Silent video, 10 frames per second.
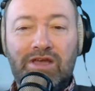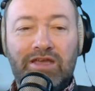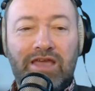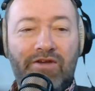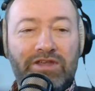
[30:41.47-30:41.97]

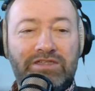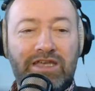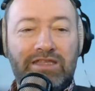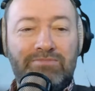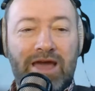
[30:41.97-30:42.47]
Gary's
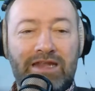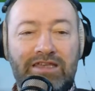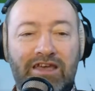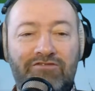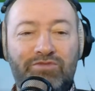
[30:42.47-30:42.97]
seeing the man
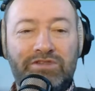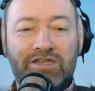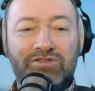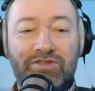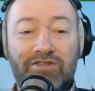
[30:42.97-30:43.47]
cave
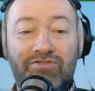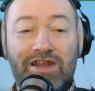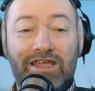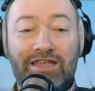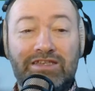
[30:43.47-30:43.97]
potential. There
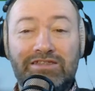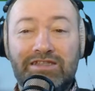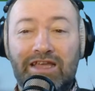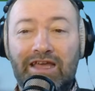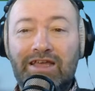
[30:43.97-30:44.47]
really is, isn't
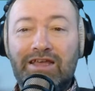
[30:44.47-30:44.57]
there?